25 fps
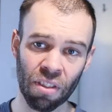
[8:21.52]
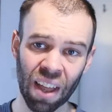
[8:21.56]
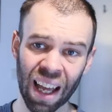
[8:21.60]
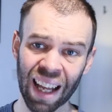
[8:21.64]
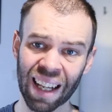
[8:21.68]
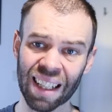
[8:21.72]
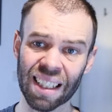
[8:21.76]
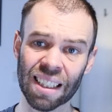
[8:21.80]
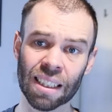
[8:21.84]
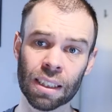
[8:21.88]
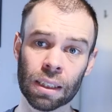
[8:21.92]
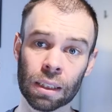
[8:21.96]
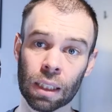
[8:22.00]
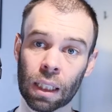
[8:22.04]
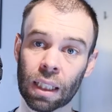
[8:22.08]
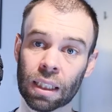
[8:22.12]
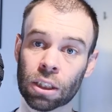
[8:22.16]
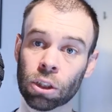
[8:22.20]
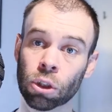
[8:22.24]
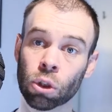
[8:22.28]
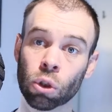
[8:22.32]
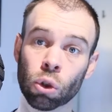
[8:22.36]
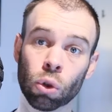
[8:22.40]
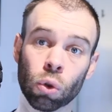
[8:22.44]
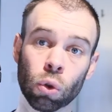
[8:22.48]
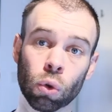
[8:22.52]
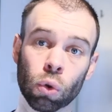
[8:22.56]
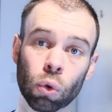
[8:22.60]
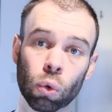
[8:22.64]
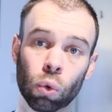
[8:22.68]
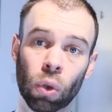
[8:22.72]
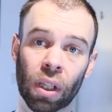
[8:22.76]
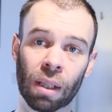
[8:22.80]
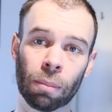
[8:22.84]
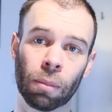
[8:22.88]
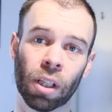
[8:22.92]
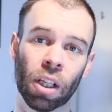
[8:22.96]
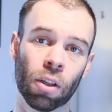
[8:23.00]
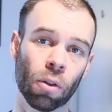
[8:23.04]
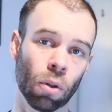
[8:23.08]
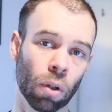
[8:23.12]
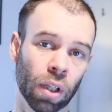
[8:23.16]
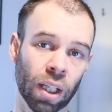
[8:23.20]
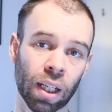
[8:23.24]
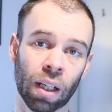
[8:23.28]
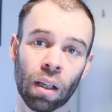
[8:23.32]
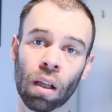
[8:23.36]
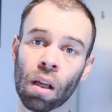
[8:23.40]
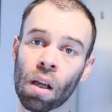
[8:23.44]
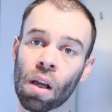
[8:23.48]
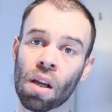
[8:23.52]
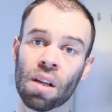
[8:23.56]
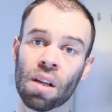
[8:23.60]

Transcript: That is extremely annoying.